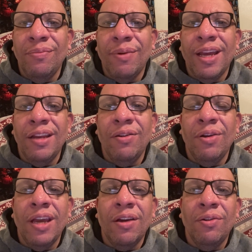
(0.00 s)
but I know
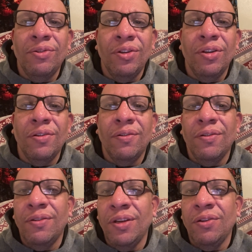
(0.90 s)
it goes to
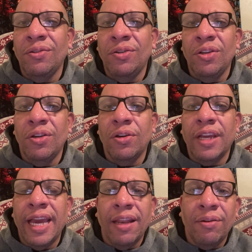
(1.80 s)
your
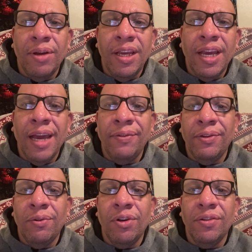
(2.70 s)
gallery
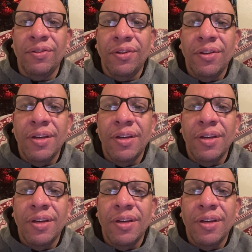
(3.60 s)
afterwards.